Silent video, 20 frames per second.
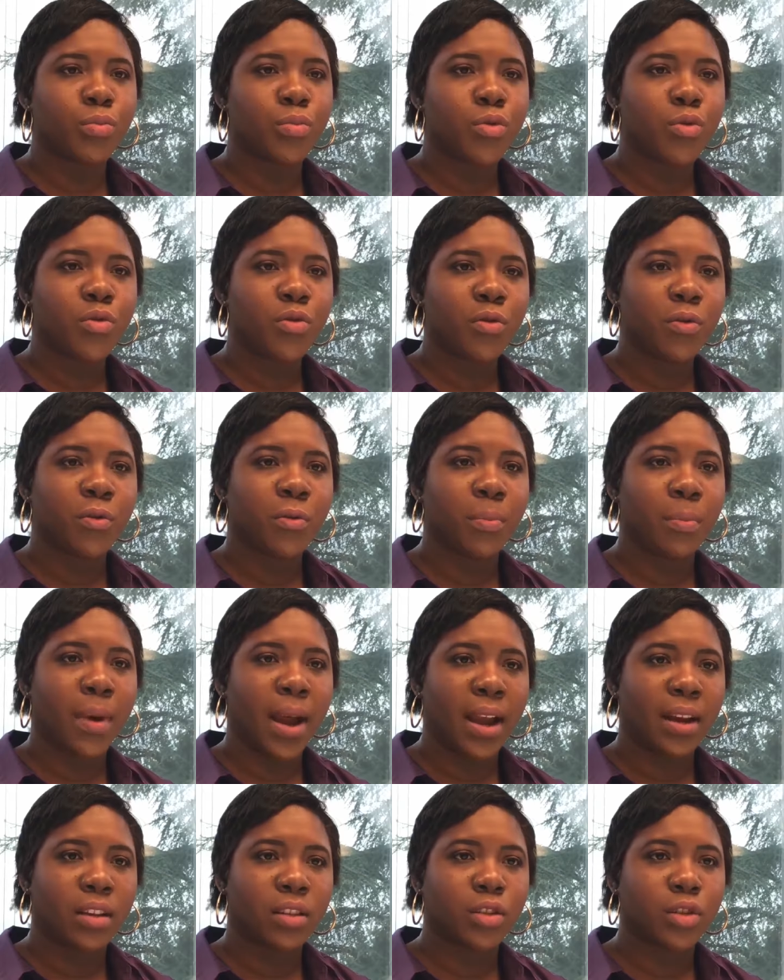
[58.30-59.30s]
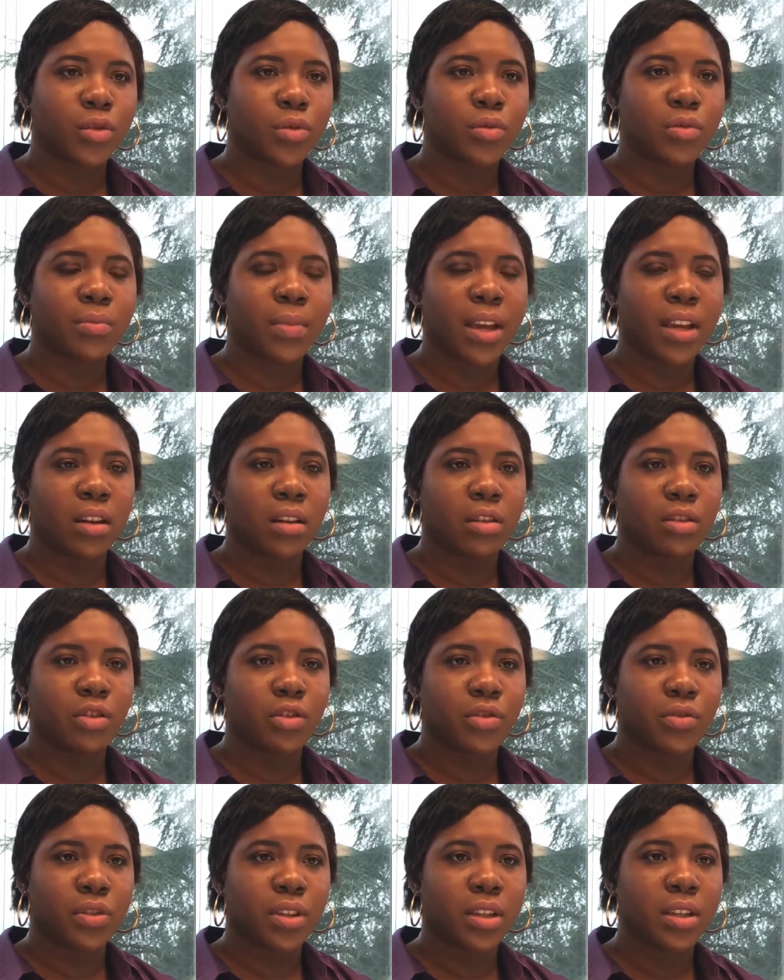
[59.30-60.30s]
move back to my
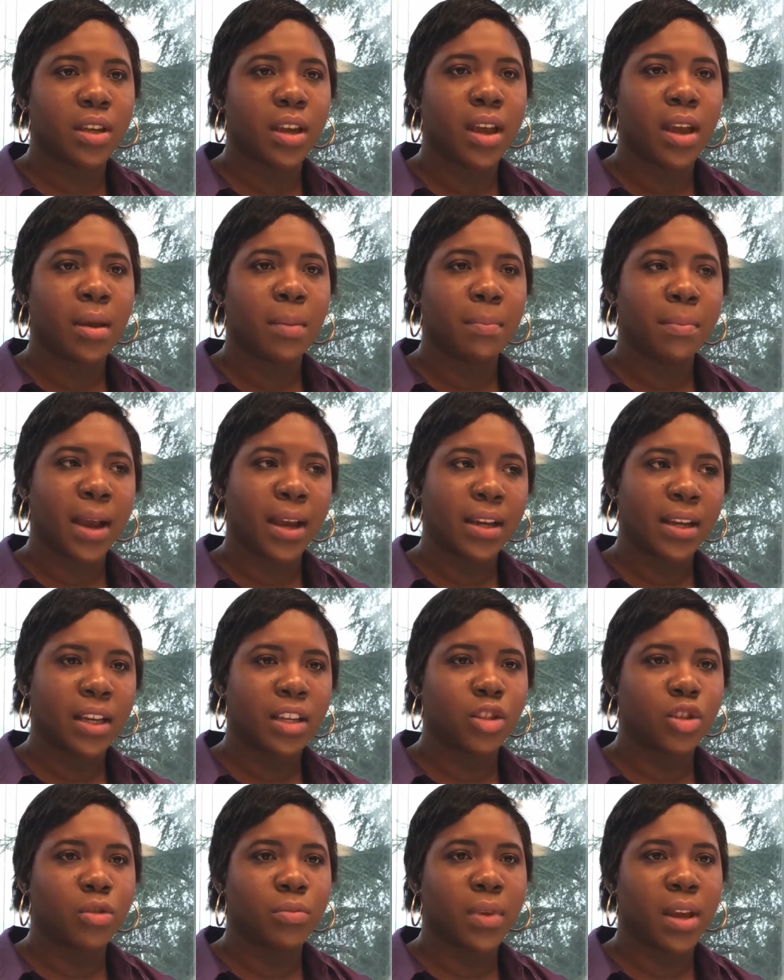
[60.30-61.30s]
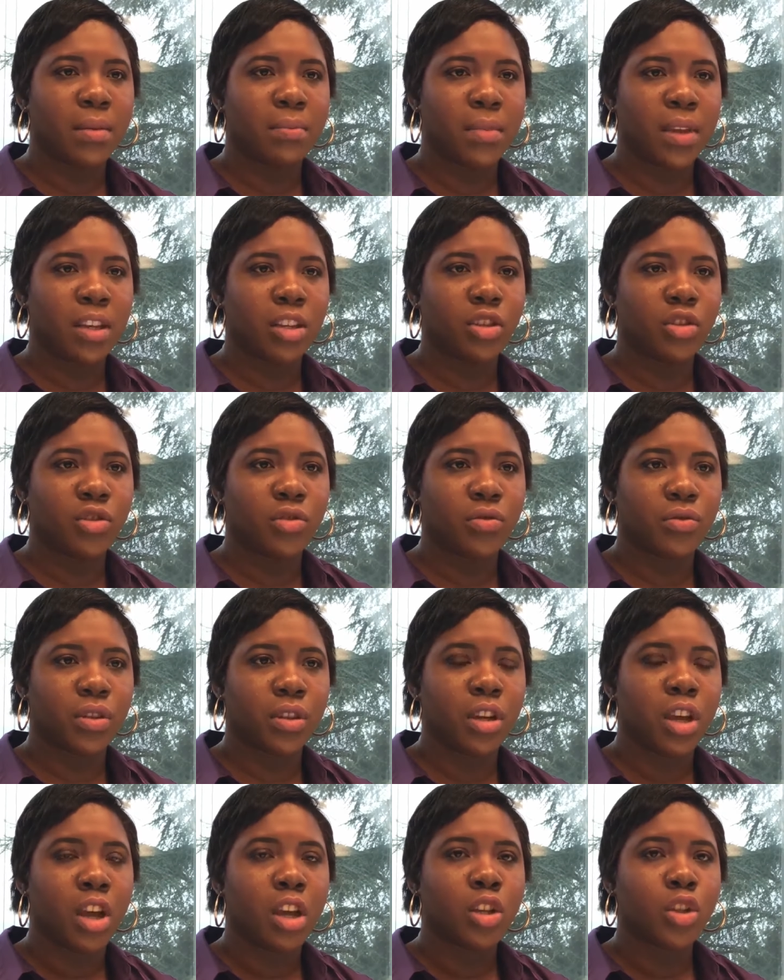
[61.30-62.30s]
country, back into my
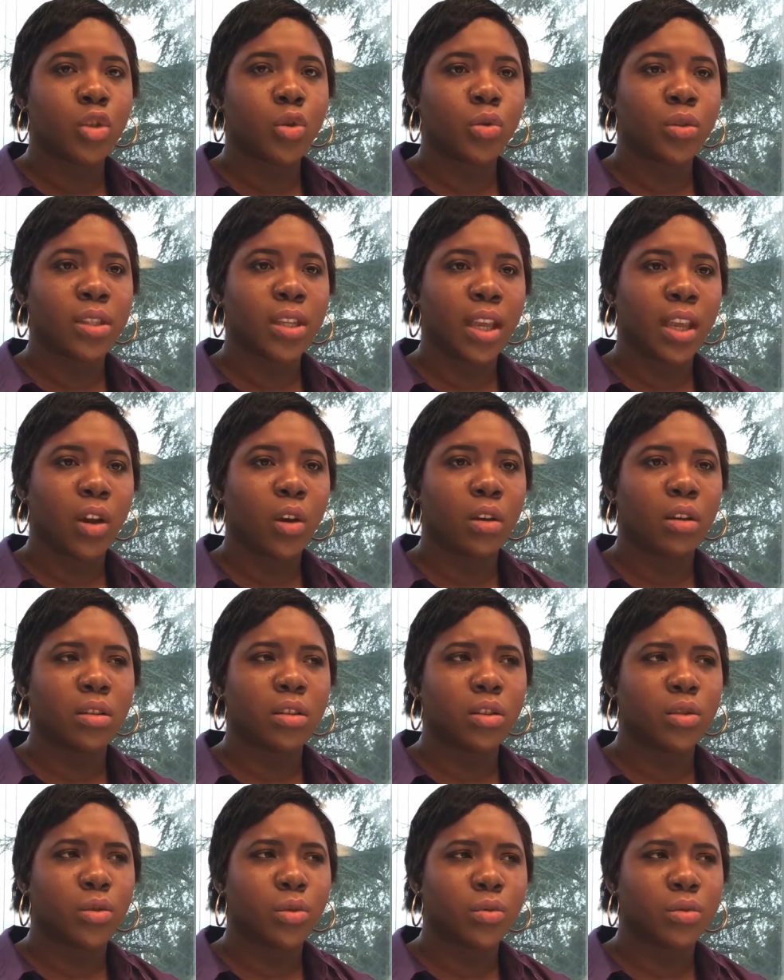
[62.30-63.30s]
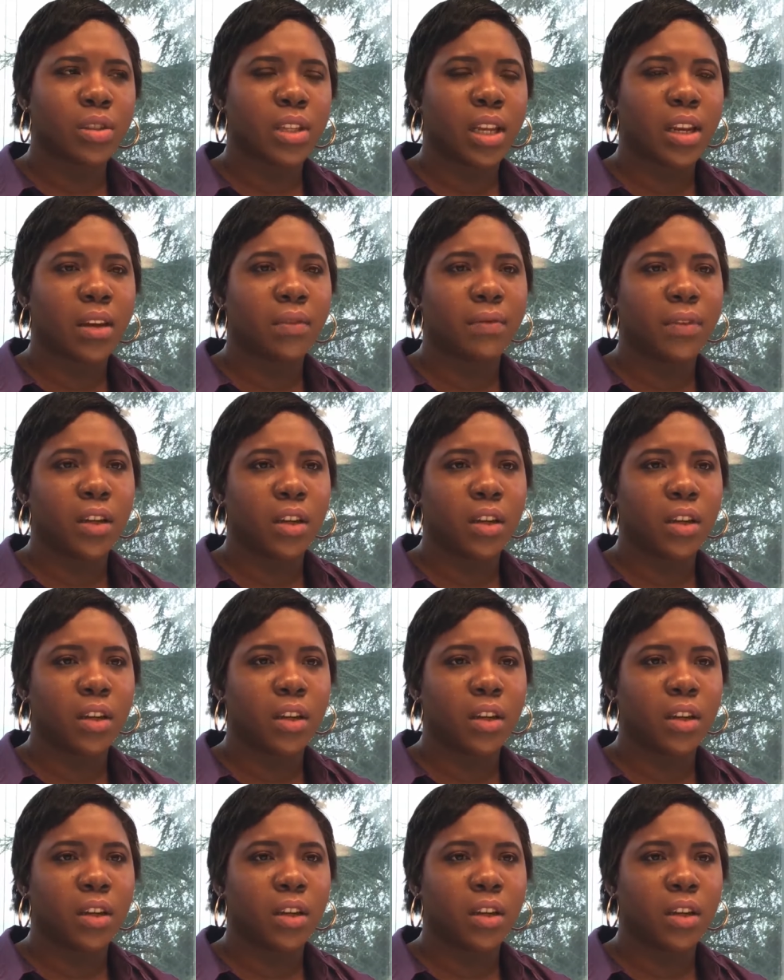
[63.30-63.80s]
ministry, to take the tools that I've